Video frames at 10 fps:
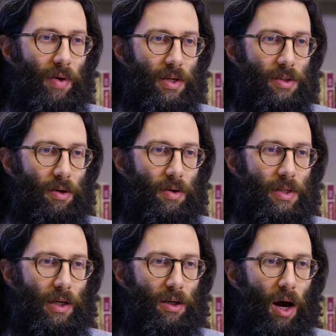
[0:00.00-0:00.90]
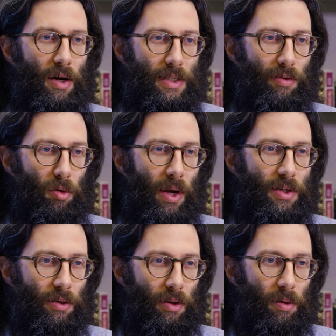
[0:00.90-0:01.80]
of Esther is that God is never
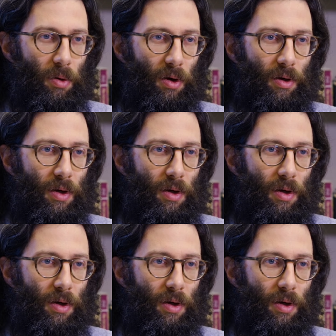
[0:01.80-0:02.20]
mentioned in the book.